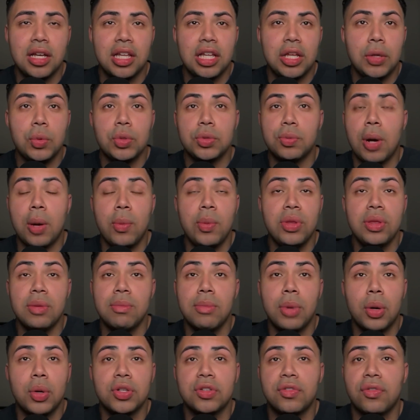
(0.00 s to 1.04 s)
It was probably the
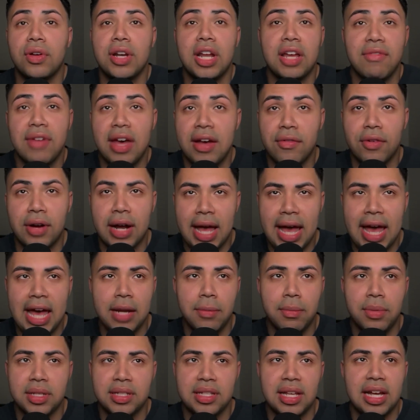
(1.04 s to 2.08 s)
most fun I've ever
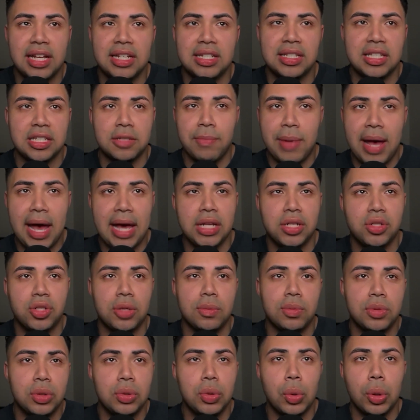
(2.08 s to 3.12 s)
had besides this past
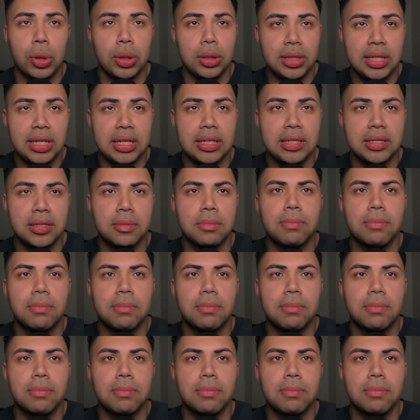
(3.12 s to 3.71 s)
trip to New Orleans,